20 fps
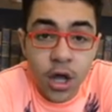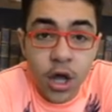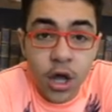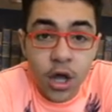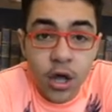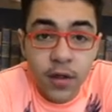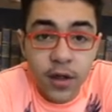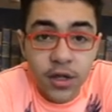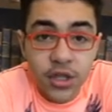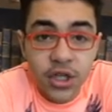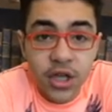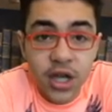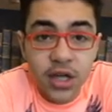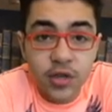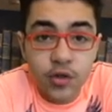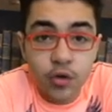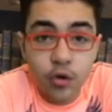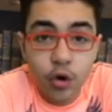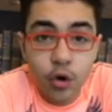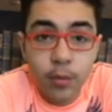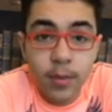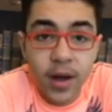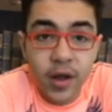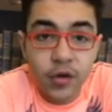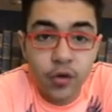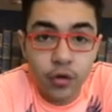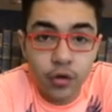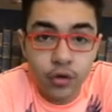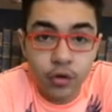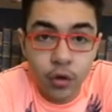that she has to go back to
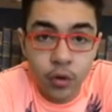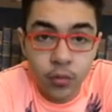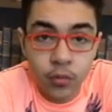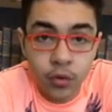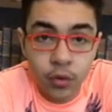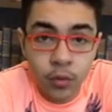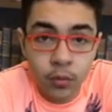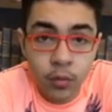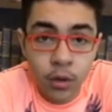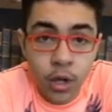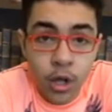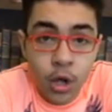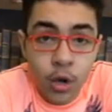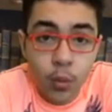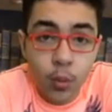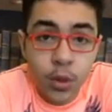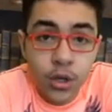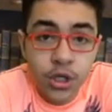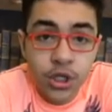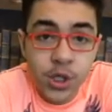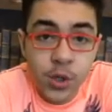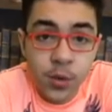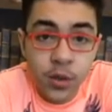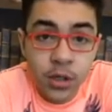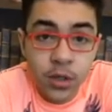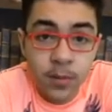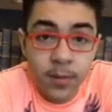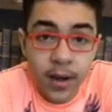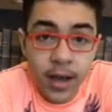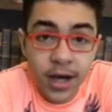her dorm room. When she
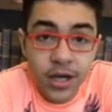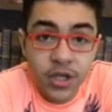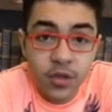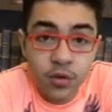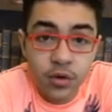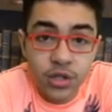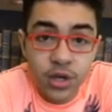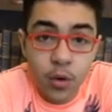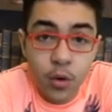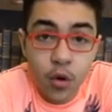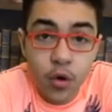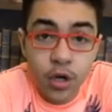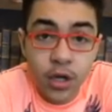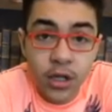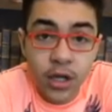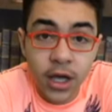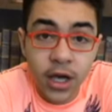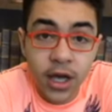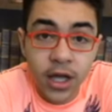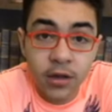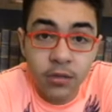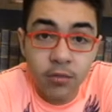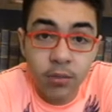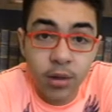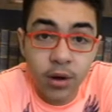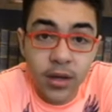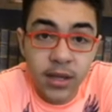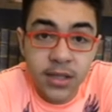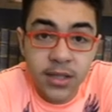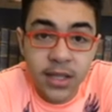went back, she was awoken again
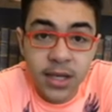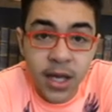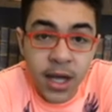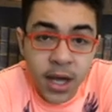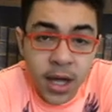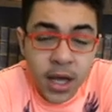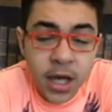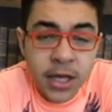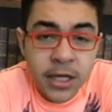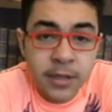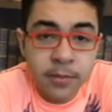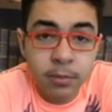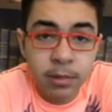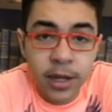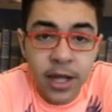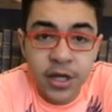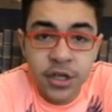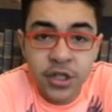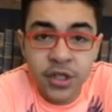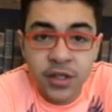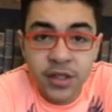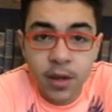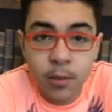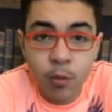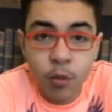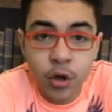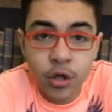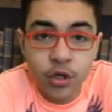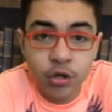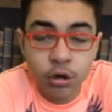by Zia splashing some
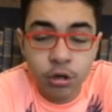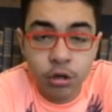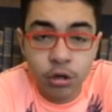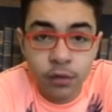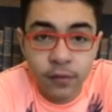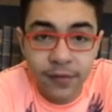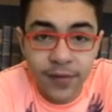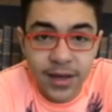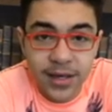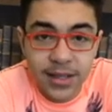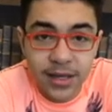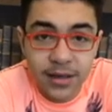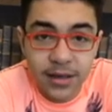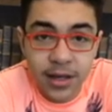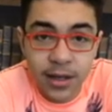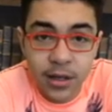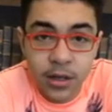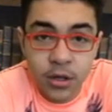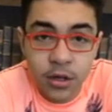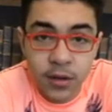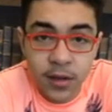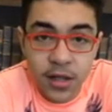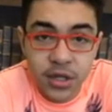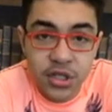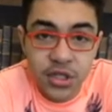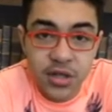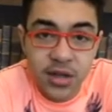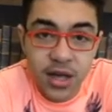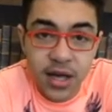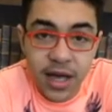water on her face and telling her that
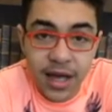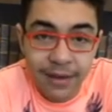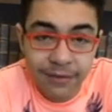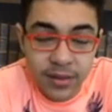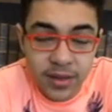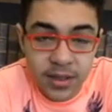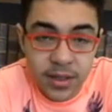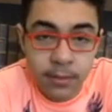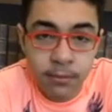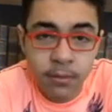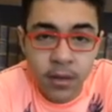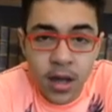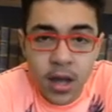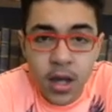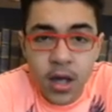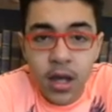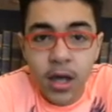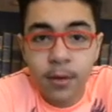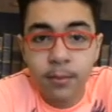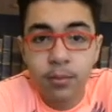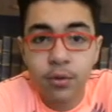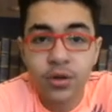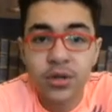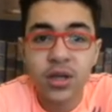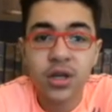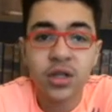they have some important